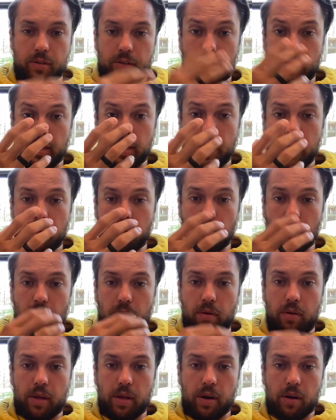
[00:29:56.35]
it's
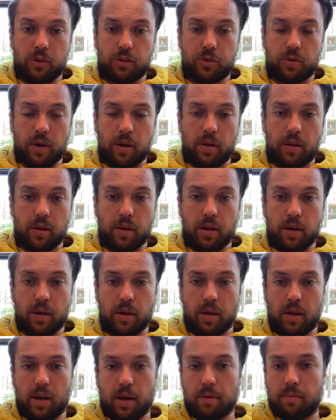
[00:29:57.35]
illegal in
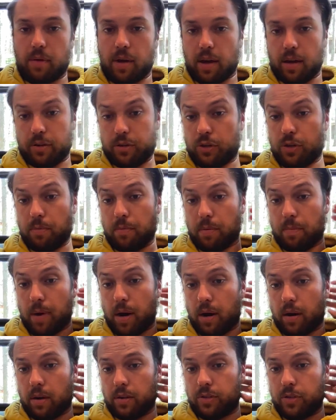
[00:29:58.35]
Australia and I, I assume
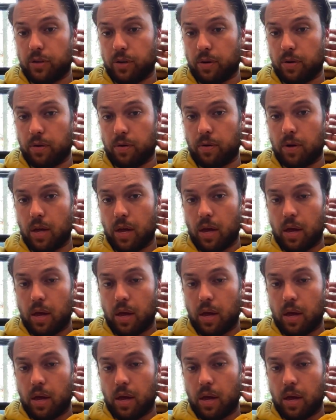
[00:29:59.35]
America too.